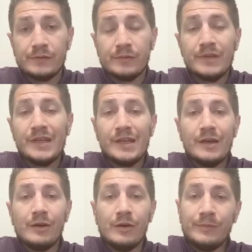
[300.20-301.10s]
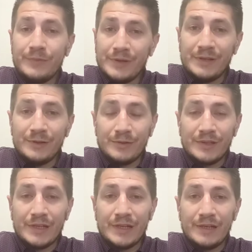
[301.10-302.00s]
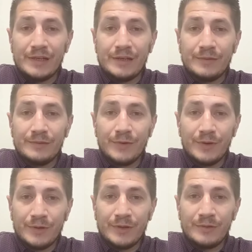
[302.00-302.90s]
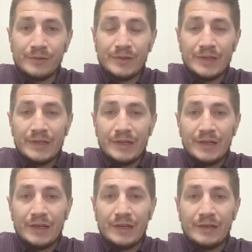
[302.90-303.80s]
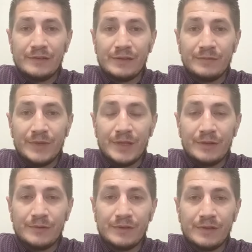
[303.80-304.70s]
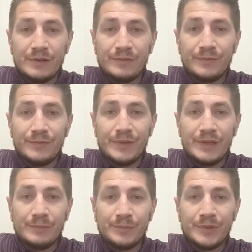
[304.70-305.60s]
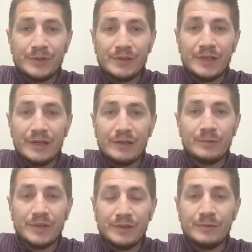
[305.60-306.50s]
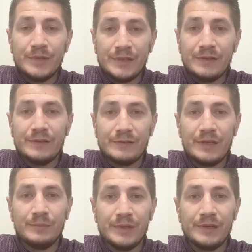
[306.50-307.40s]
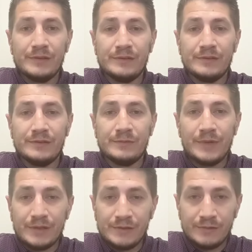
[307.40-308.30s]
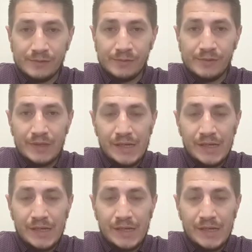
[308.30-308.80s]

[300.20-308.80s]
So hopefully you'll get a photo and some videos of it put together with the wings and stabilizers very soon.